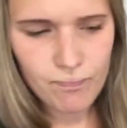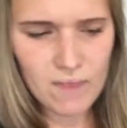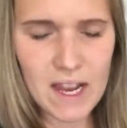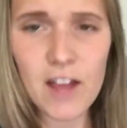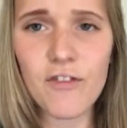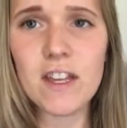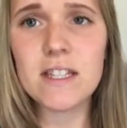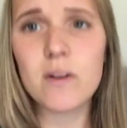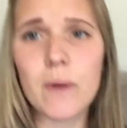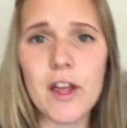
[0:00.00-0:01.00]
and I filled
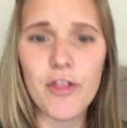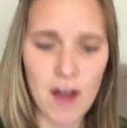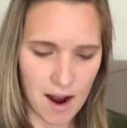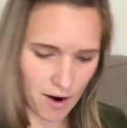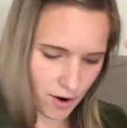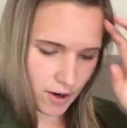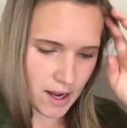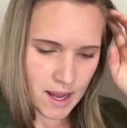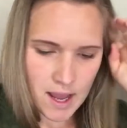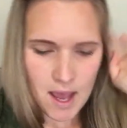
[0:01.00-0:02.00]
it with our,
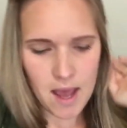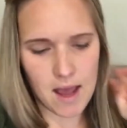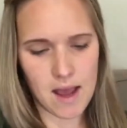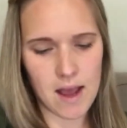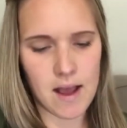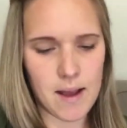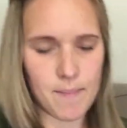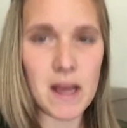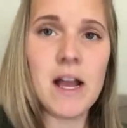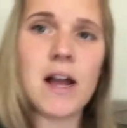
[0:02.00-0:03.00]

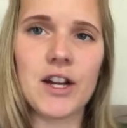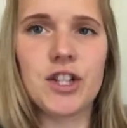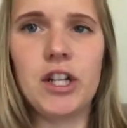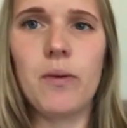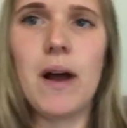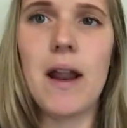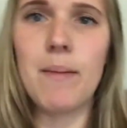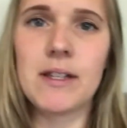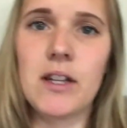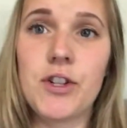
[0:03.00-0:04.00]
um, actually, you know what? I'm
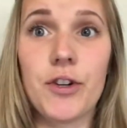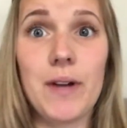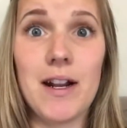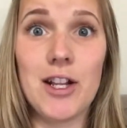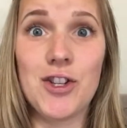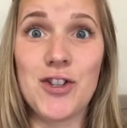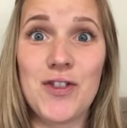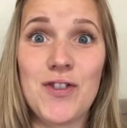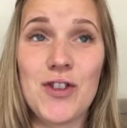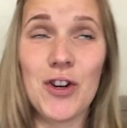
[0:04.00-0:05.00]
just gonna turn around and
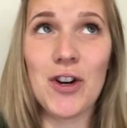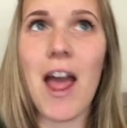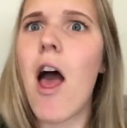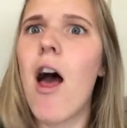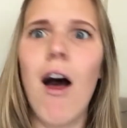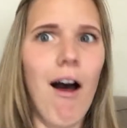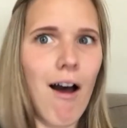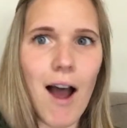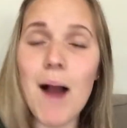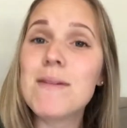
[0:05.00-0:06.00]
turn,
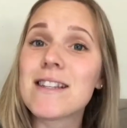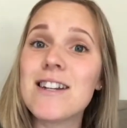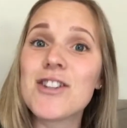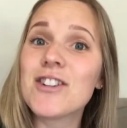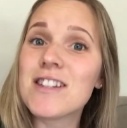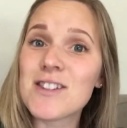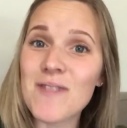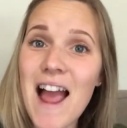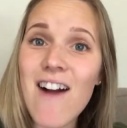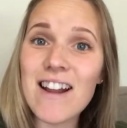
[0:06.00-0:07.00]
I'm just gonna turn this
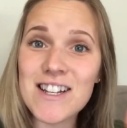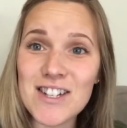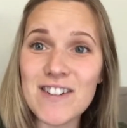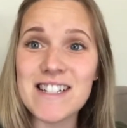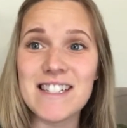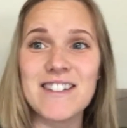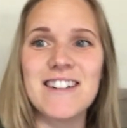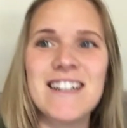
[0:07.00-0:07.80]
around and show it to you.